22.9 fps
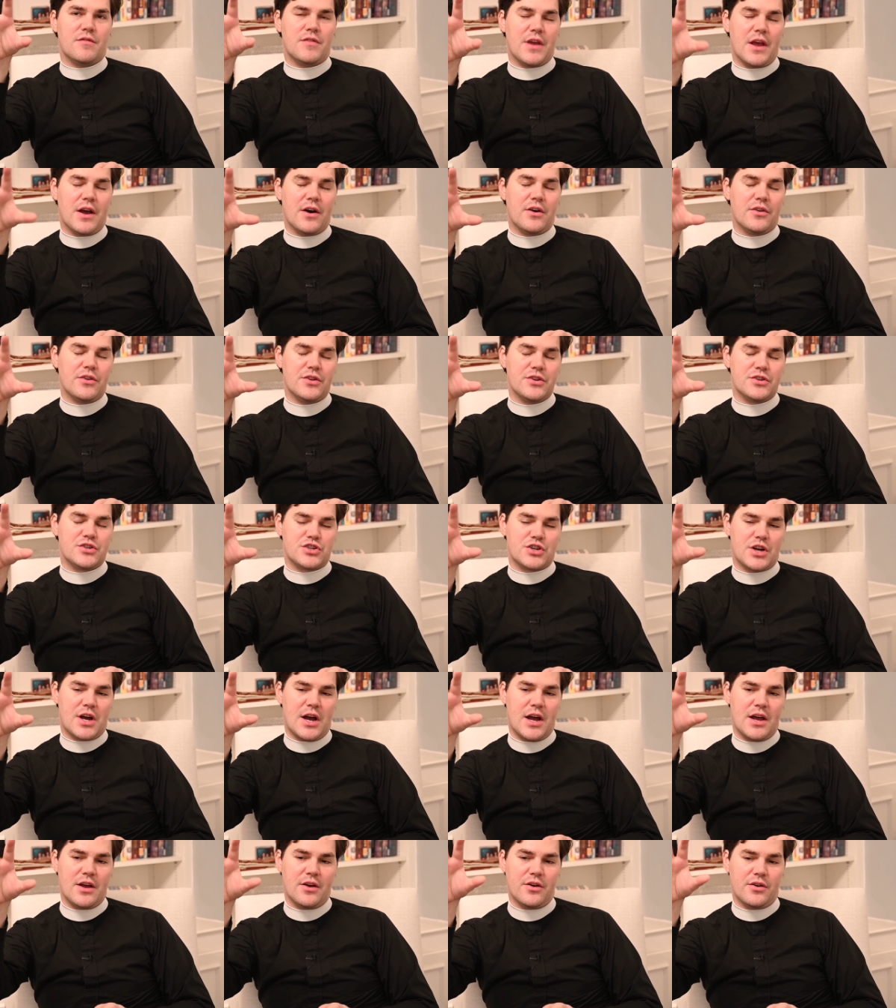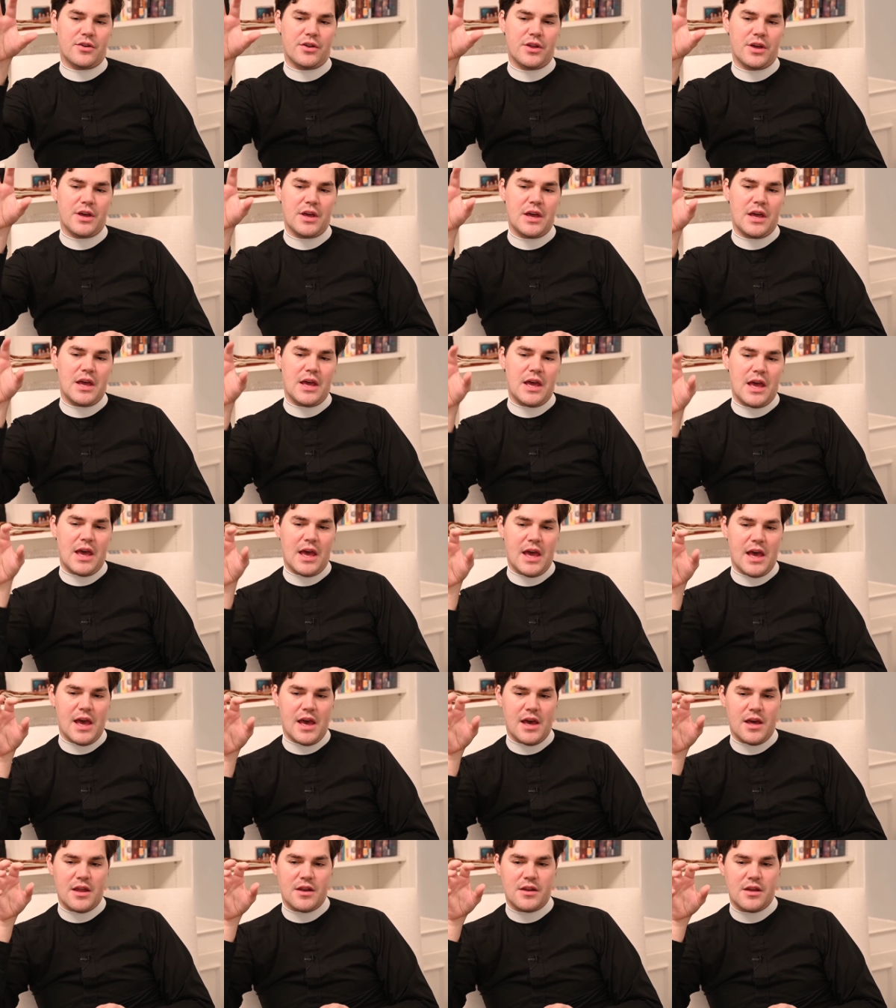the eldest child
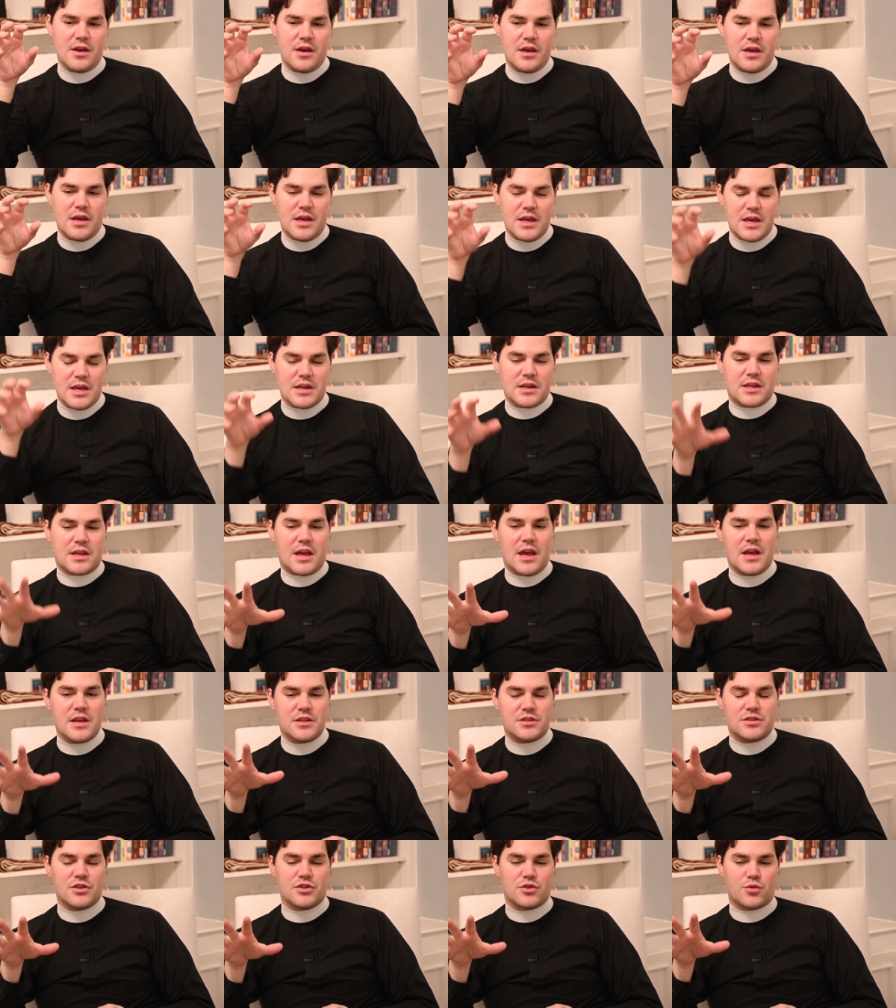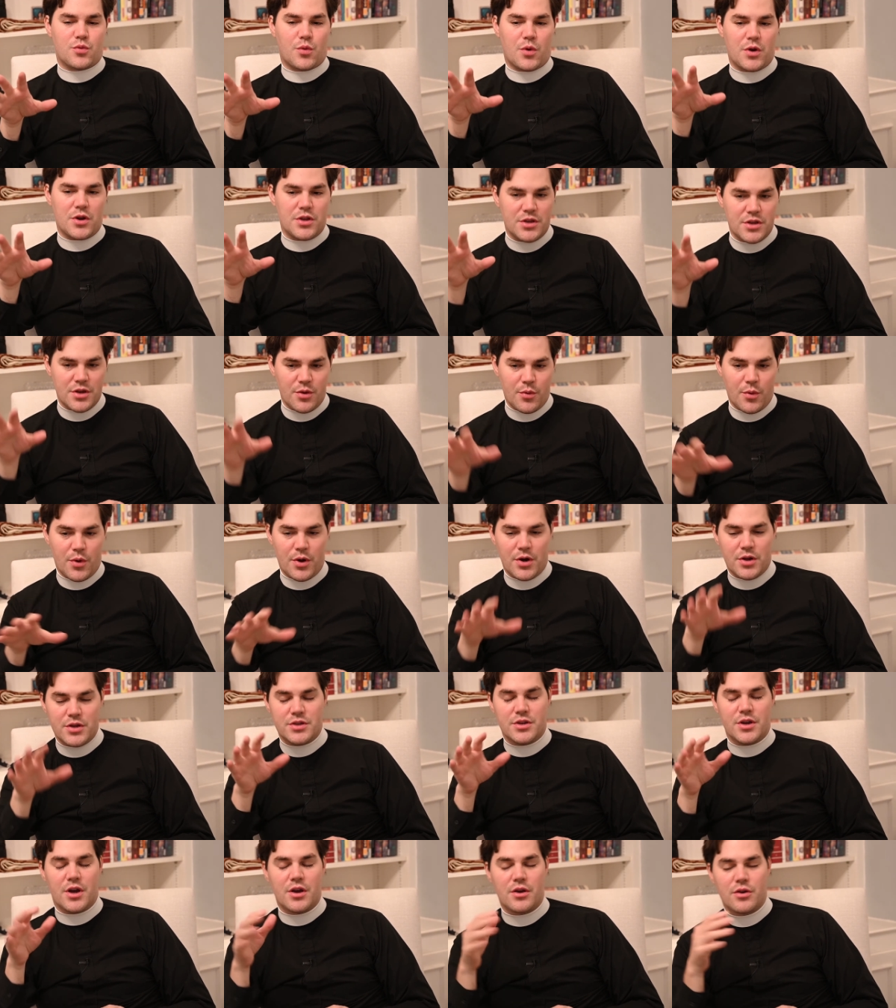and in cases where, you, where a
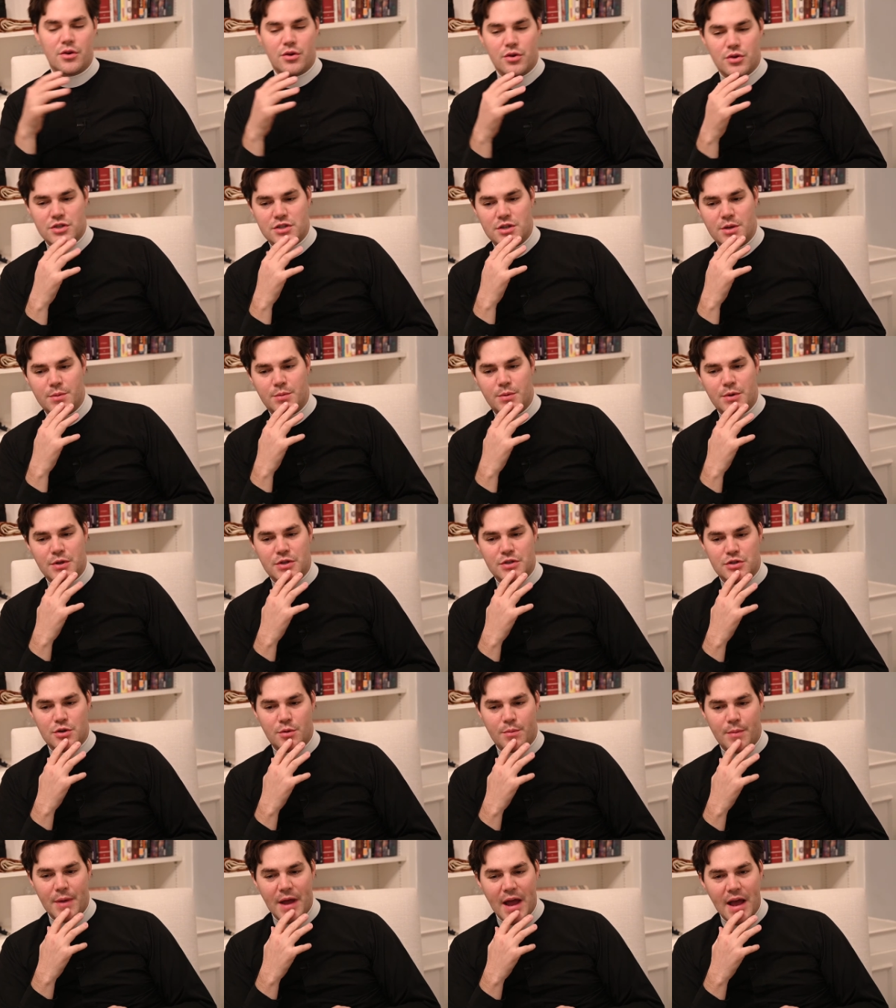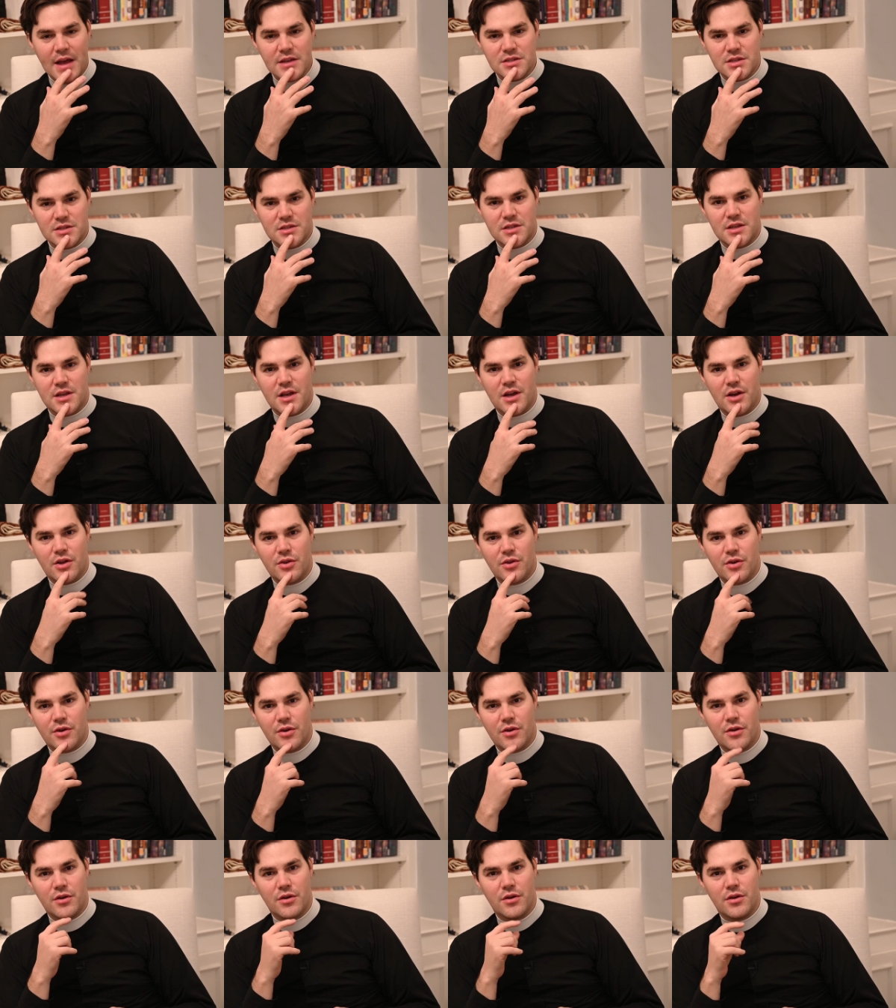younger sibling surpasses the
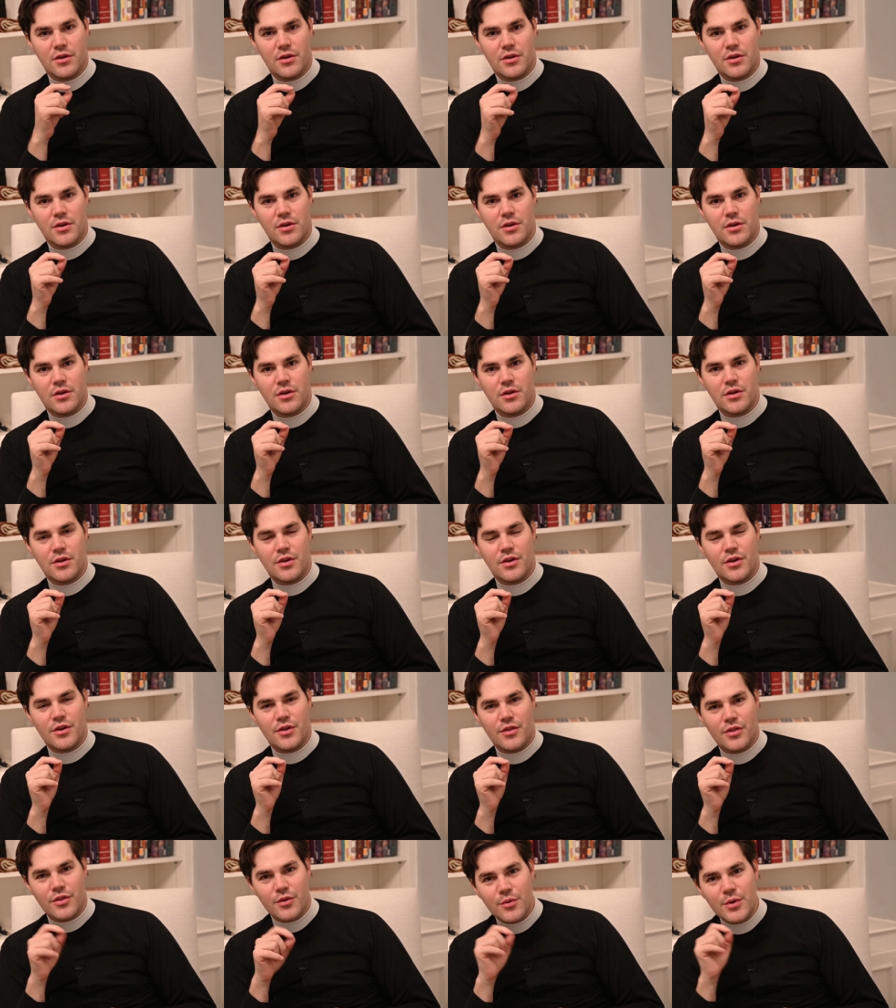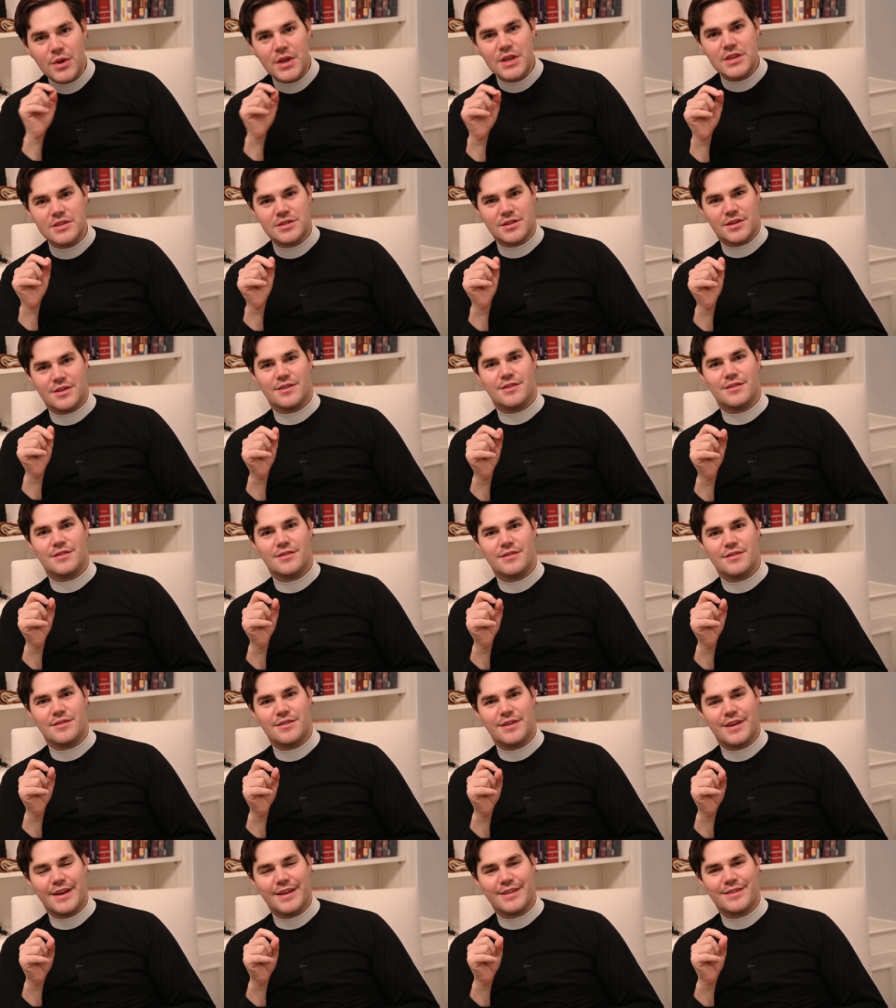elder. The reason
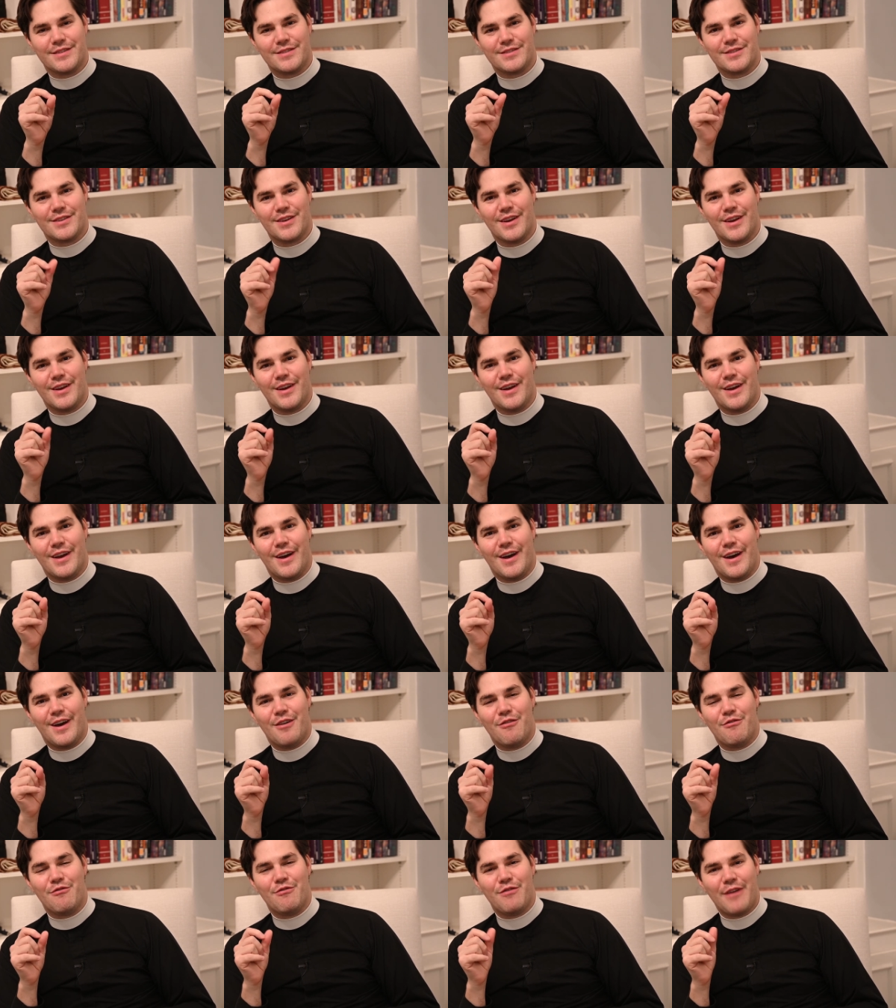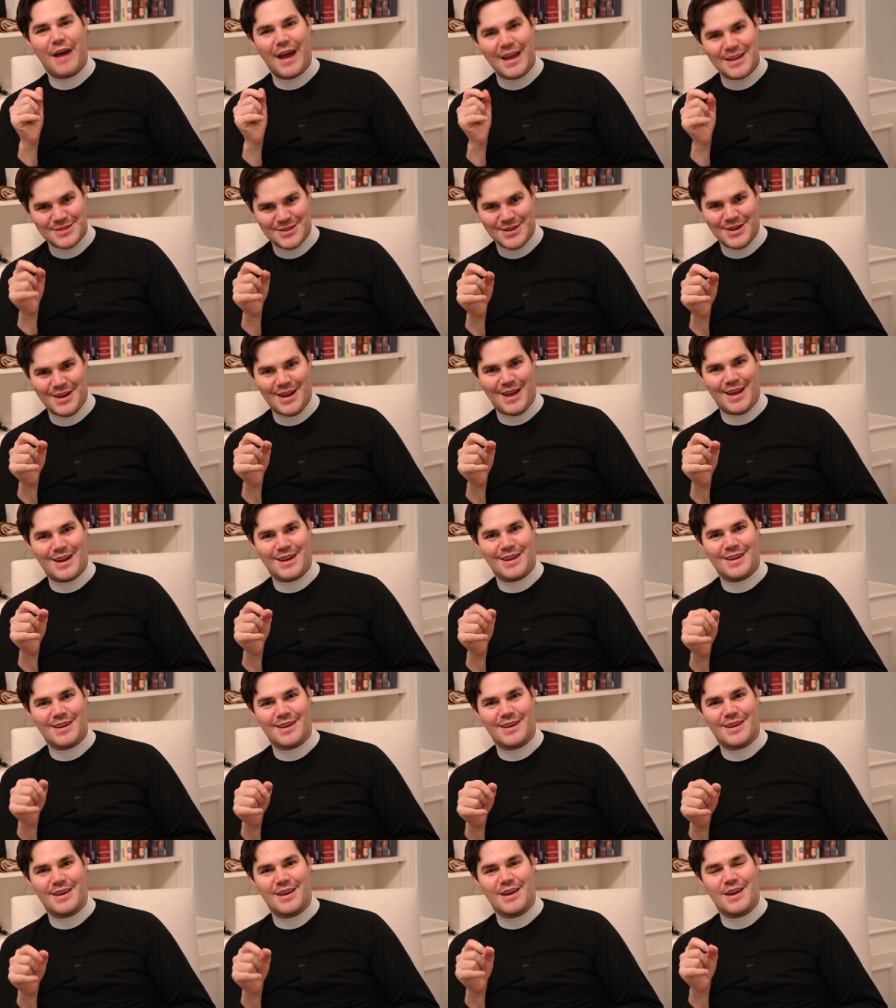it's fascinating